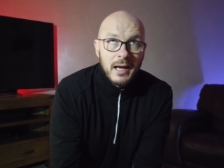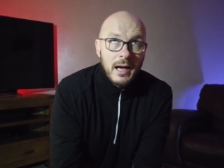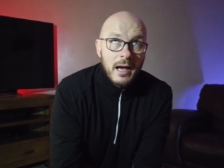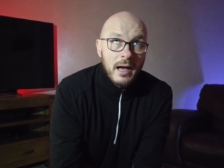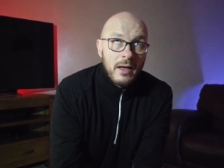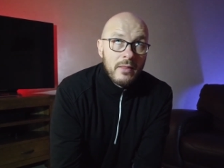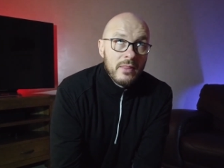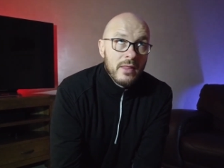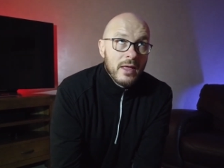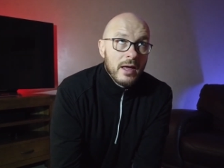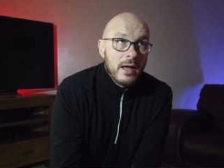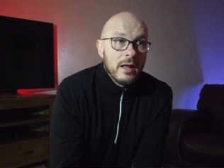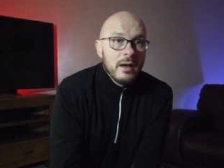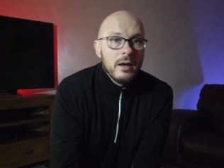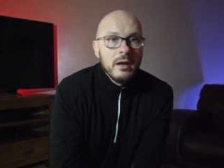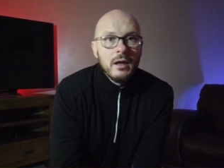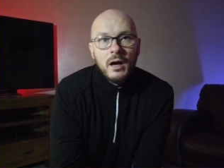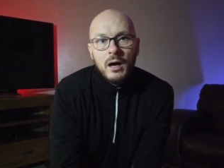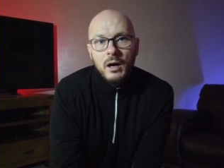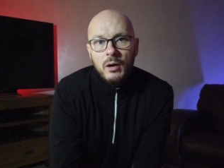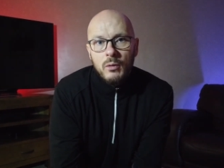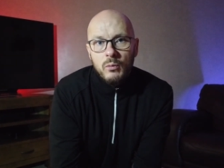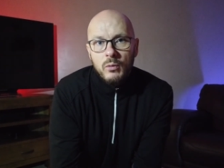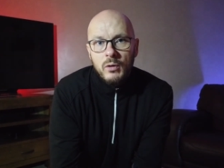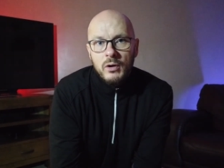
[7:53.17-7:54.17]
and then
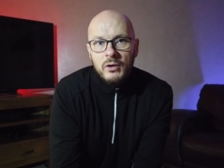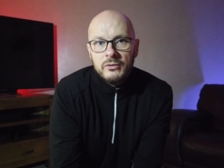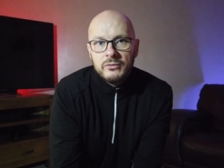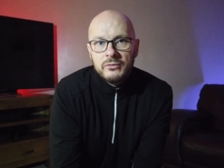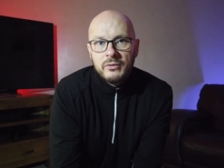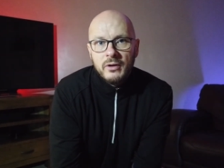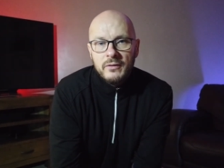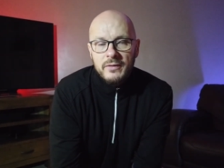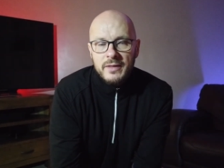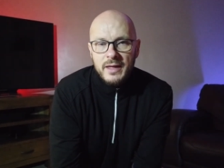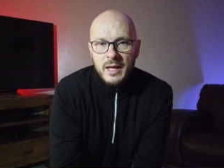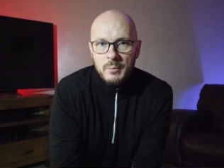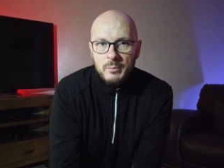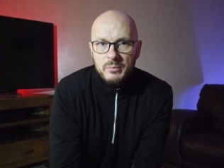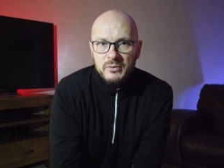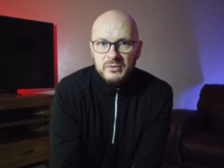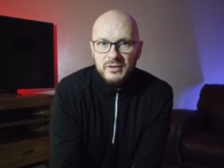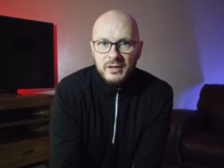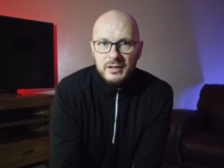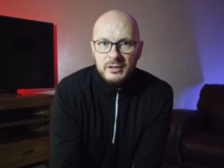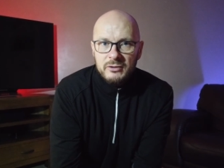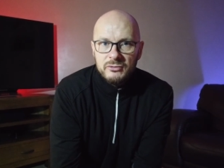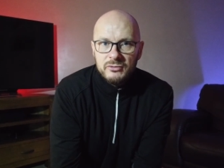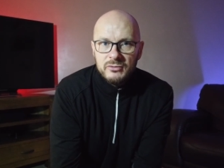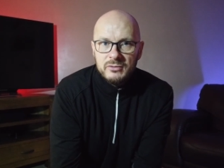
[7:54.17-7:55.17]
I was at the
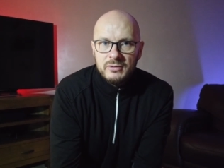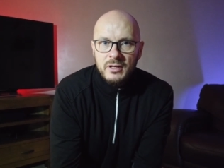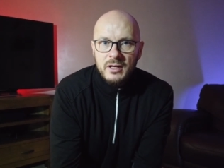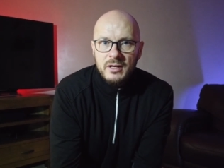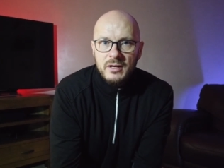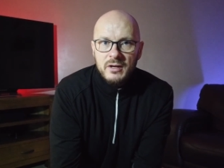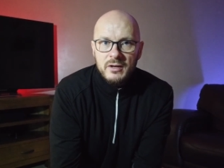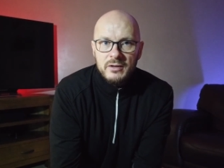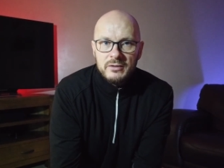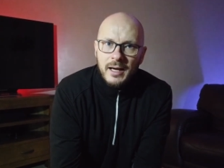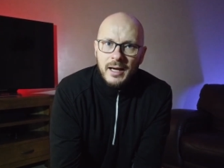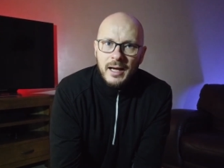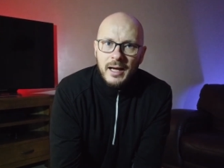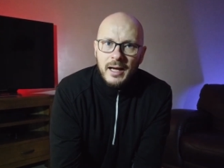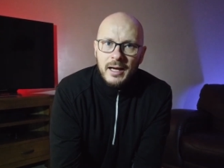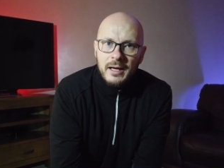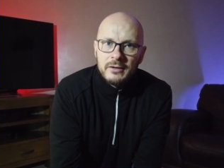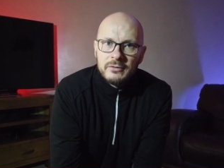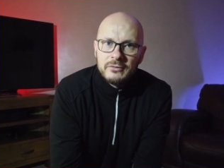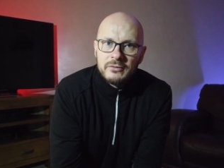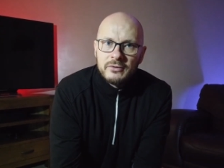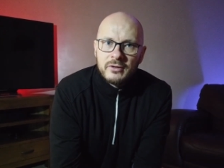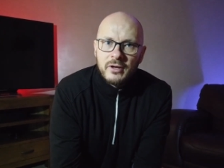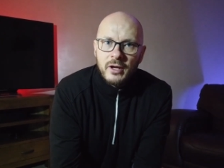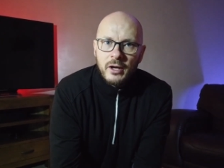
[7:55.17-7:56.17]
amputation.
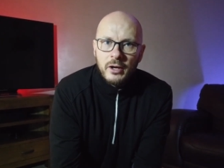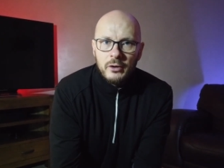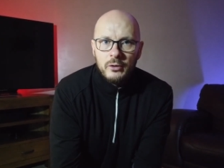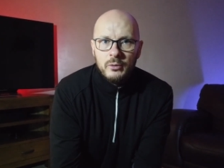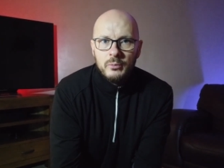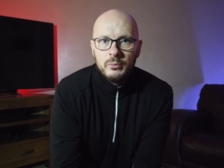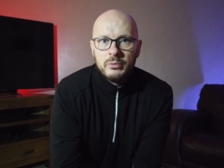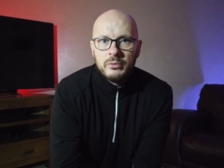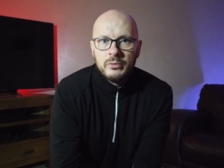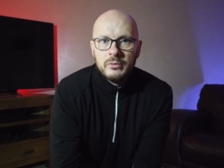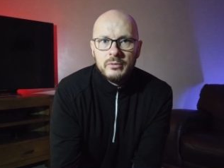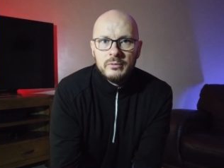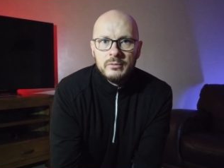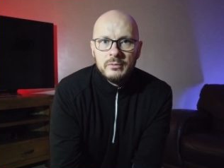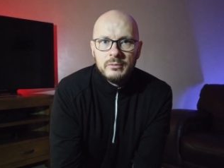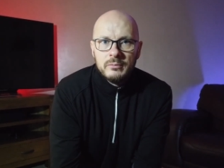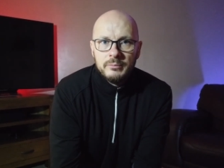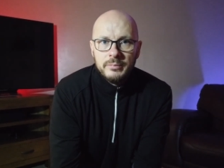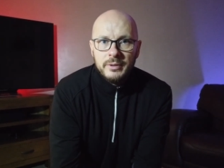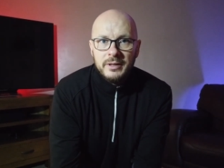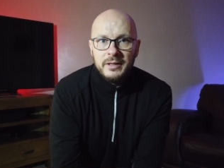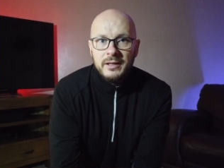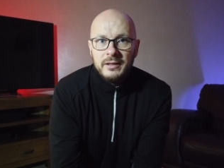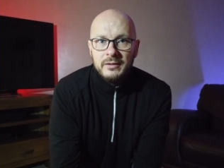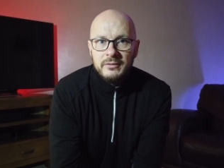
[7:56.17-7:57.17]
How to cope
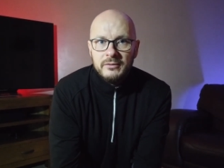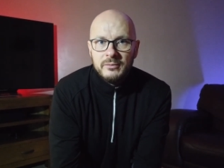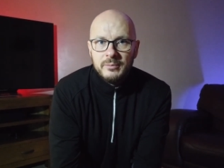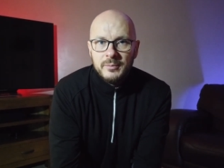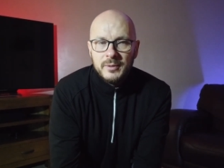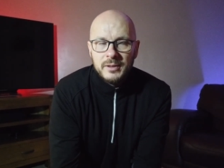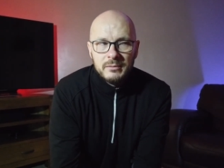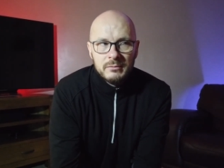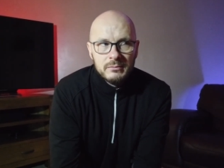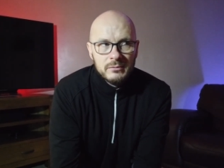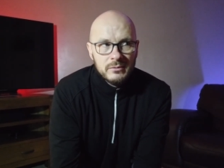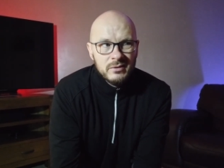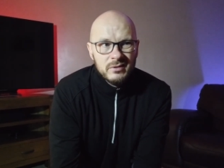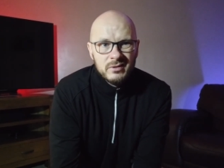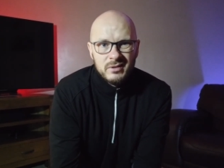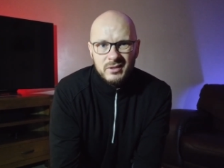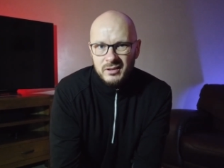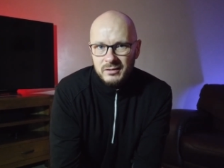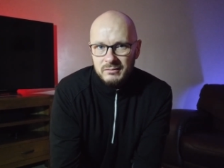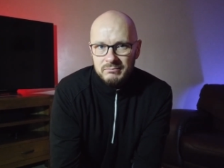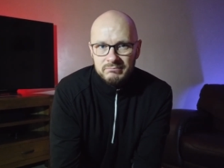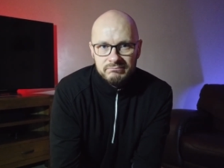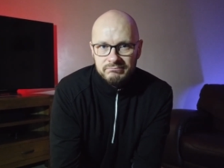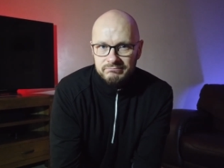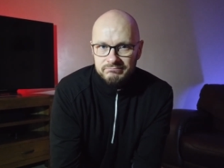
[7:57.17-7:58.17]
being intimate. I'm not
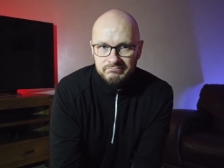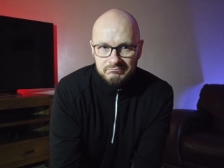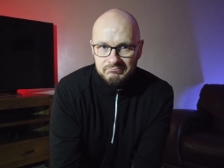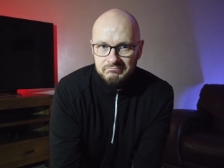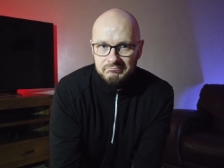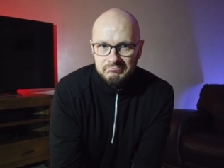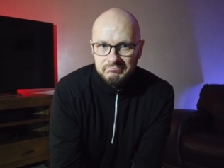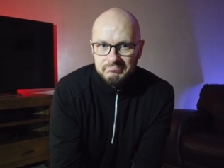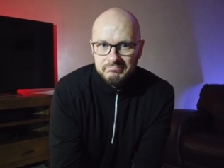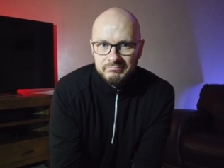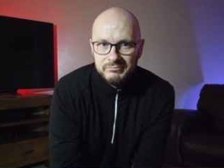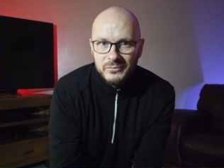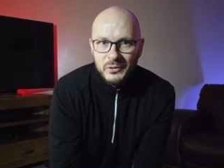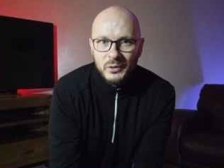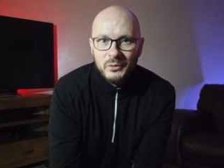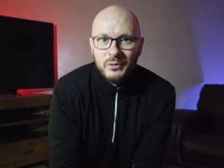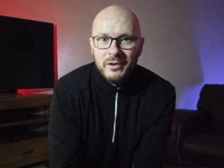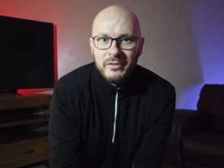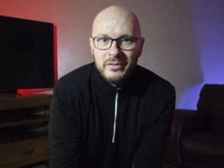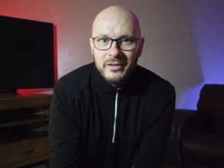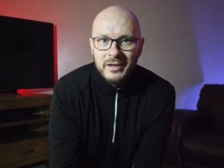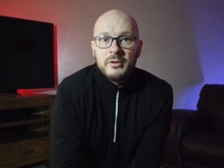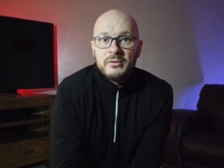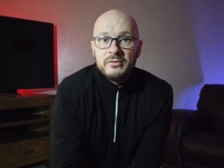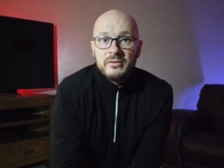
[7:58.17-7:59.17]
going to do
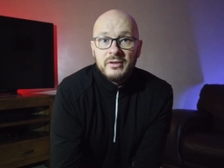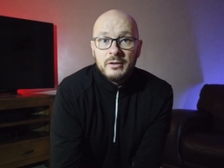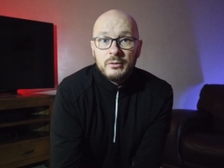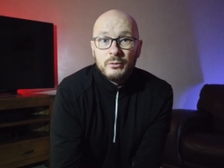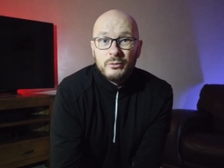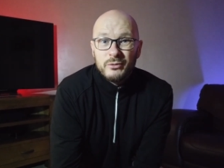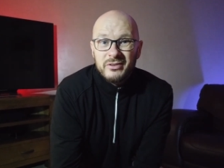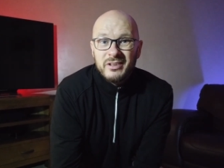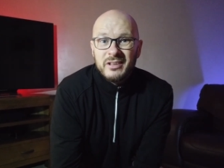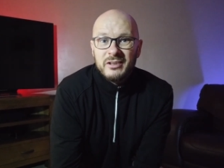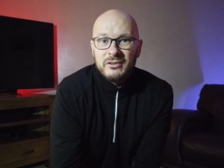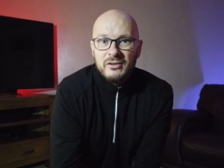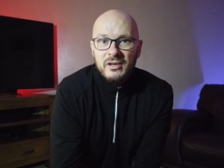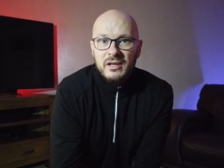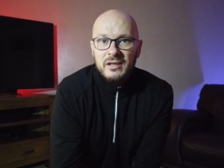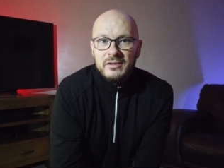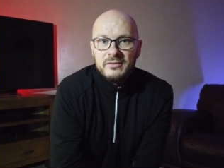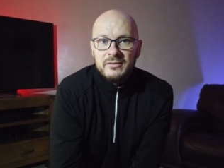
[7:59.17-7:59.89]
anything. I've been single 6